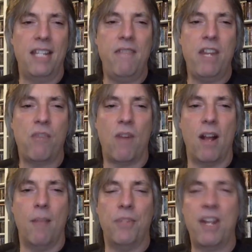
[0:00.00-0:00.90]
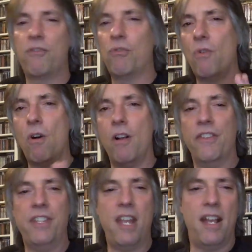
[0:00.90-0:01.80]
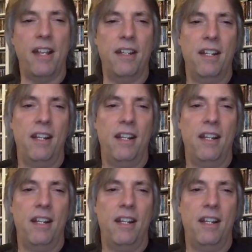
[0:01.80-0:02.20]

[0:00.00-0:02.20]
TV Crimes, After All, The Dead,